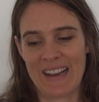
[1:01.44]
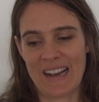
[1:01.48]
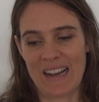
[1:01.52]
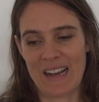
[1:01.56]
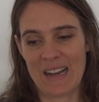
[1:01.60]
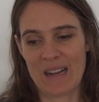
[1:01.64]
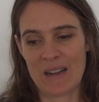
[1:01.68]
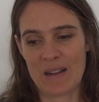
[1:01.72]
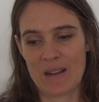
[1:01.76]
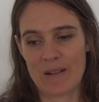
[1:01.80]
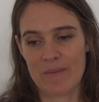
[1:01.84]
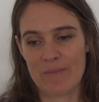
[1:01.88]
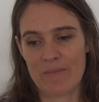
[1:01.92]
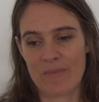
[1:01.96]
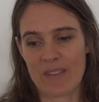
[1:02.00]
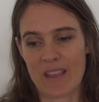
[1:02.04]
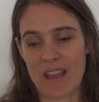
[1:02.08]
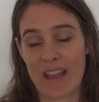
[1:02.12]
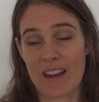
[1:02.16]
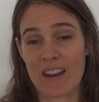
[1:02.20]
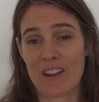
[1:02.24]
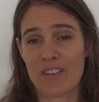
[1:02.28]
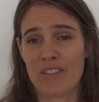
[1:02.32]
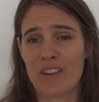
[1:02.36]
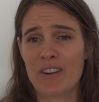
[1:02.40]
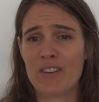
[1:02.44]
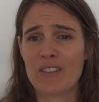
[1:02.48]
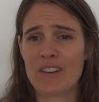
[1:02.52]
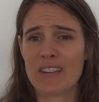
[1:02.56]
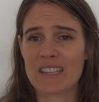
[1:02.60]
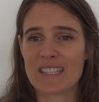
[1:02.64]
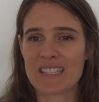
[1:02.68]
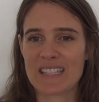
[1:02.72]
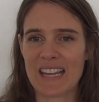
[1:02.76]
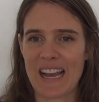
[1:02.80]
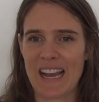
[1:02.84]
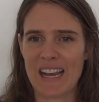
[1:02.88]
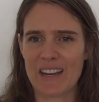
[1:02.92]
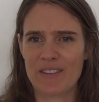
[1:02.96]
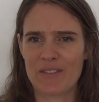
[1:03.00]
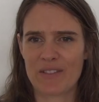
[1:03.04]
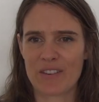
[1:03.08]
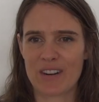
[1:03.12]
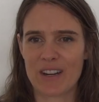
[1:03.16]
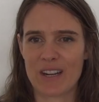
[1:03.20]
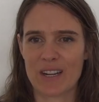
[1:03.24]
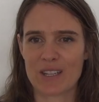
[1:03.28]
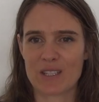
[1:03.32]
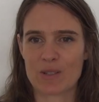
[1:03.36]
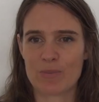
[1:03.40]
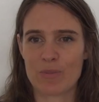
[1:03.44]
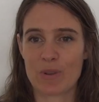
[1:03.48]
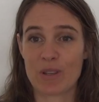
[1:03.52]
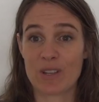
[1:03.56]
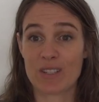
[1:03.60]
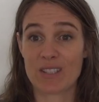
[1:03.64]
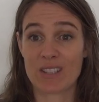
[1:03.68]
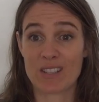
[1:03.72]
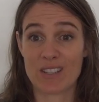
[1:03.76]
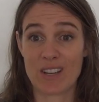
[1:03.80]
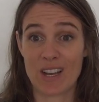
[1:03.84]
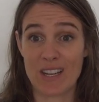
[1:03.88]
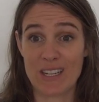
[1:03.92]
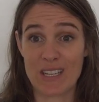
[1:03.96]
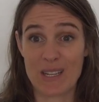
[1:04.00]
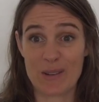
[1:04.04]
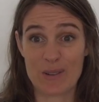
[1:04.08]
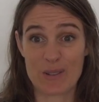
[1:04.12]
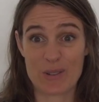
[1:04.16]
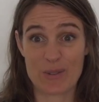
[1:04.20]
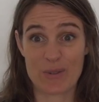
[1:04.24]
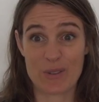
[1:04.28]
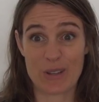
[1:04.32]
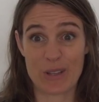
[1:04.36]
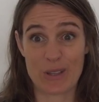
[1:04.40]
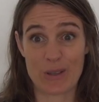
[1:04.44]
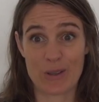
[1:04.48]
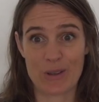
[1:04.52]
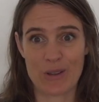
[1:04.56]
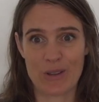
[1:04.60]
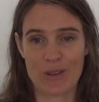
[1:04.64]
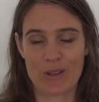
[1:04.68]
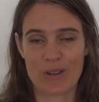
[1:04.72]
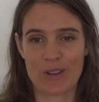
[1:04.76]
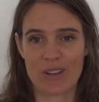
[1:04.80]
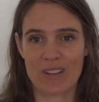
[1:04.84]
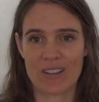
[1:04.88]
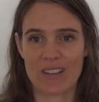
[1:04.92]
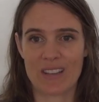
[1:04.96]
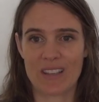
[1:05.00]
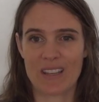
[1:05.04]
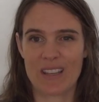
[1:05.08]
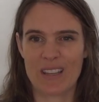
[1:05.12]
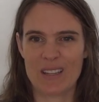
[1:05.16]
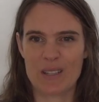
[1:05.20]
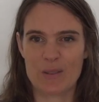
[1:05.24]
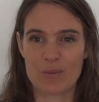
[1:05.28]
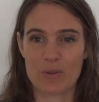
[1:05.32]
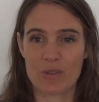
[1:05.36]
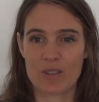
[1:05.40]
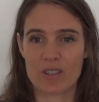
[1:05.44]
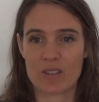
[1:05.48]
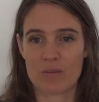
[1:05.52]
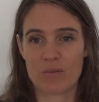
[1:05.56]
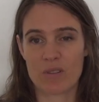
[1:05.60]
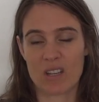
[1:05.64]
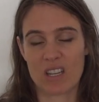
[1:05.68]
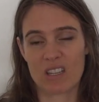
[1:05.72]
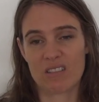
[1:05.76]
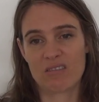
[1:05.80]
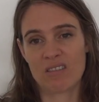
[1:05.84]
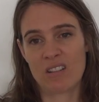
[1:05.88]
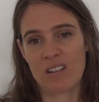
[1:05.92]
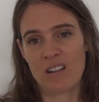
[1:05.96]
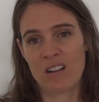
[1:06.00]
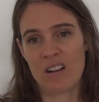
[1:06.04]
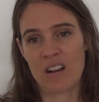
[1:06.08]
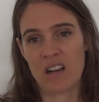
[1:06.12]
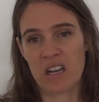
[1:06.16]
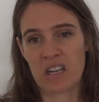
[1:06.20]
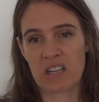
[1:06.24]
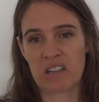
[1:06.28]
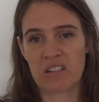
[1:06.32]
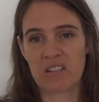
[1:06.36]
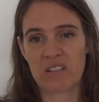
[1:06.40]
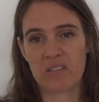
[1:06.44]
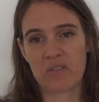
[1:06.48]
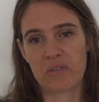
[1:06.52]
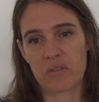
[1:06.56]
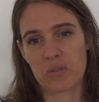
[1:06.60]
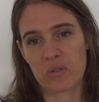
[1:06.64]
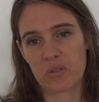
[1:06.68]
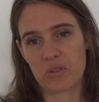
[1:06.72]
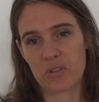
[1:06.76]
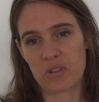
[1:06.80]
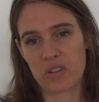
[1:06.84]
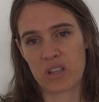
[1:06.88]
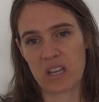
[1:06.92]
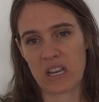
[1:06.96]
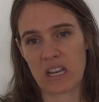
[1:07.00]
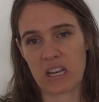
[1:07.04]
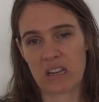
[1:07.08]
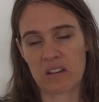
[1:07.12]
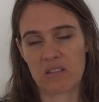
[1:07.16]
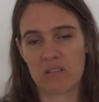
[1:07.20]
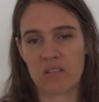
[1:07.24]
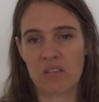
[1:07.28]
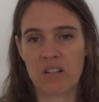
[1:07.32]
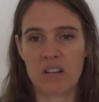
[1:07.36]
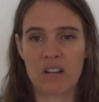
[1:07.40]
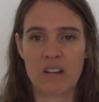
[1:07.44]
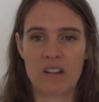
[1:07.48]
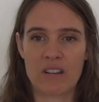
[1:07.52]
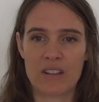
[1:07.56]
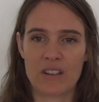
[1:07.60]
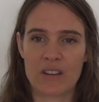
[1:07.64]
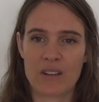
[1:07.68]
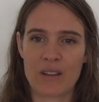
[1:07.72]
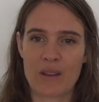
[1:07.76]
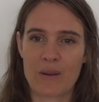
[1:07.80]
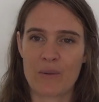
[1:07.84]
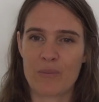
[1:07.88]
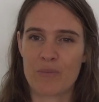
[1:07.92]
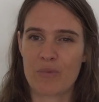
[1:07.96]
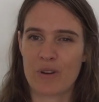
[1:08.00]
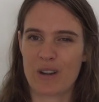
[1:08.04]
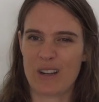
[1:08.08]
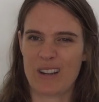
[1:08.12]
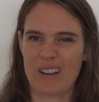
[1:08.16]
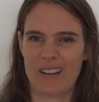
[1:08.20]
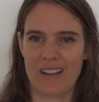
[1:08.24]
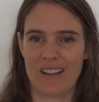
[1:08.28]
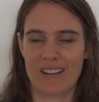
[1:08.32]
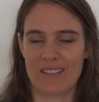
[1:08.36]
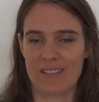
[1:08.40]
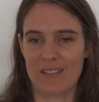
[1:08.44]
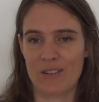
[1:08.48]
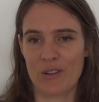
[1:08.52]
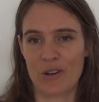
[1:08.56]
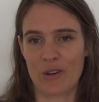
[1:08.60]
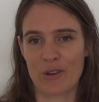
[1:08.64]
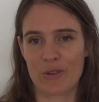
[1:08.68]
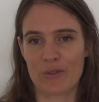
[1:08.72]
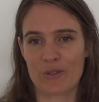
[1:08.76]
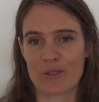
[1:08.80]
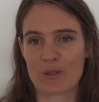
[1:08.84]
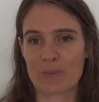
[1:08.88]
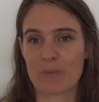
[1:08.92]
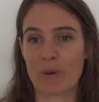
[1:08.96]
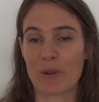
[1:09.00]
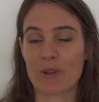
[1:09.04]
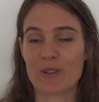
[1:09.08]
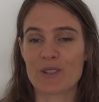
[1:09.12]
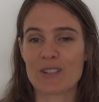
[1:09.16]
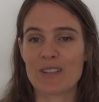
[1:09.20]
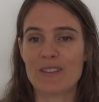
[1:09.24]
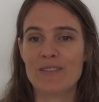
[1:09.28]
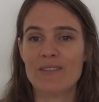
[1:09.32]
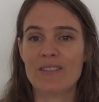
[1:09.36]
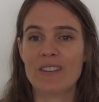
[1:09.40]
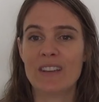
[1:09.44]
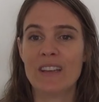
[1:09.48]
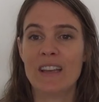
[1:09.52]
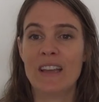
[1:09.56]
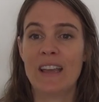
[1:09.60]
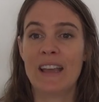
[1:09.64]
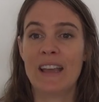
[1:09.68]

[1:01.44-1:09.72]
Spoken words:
And I felt really sad for Arch because his idea was really good. And the kids were just like, "Oh, I don't know if I want to do that." Or, you know, they were pretty like non-responsive.